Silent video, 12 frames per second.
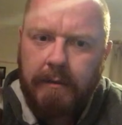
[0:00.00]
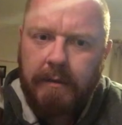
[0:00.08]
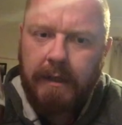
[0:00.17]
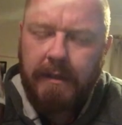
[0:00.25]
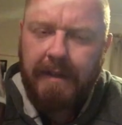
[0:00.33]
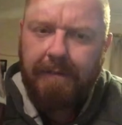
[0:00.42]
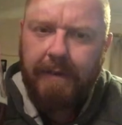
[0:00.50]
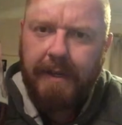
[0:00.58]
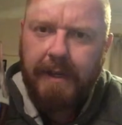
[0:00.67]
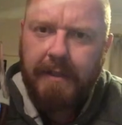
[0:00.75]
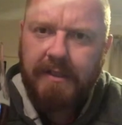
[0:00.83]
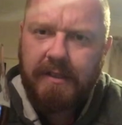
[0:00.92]
So
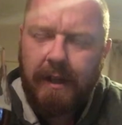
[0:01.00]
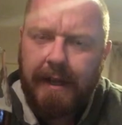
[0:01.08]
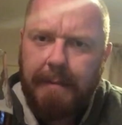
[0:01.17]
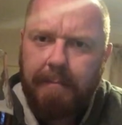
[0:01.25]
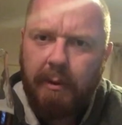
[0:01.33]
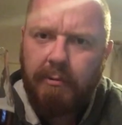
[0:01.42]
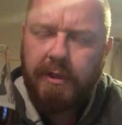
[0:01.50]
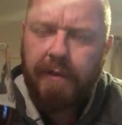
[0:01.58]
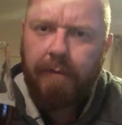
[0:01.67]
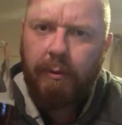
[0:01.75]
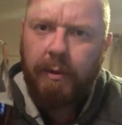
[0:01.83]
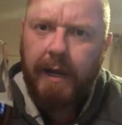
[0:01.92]
definitely a slightly boozy
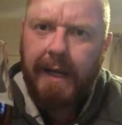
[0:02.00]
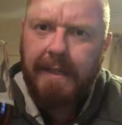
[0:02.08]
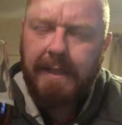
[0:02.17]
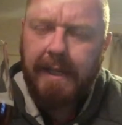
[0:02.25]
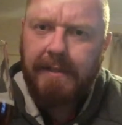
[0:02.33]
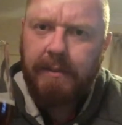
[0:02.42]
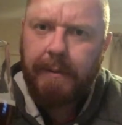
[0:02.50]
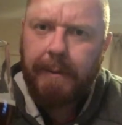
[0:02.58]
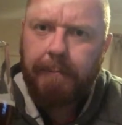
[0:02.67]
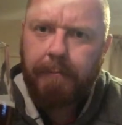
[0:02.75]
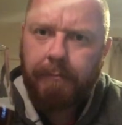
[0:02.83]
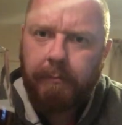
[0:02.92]
fruitcake taste to
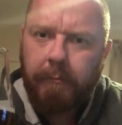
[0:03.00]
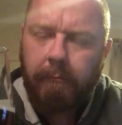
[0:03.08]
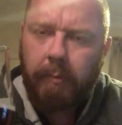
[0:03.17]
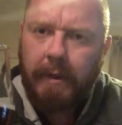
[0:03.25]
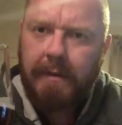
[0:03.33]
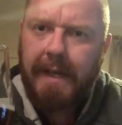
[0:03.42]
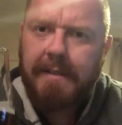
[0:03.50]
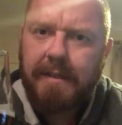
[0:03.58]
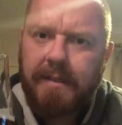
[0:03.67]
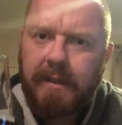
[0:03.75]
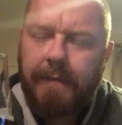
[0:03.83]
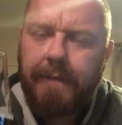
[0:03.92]
it. There's
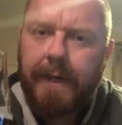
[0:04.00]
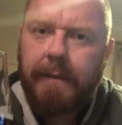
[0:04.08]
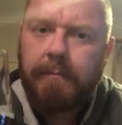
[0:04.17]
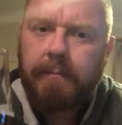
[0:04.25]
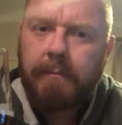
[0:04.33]
the toffee.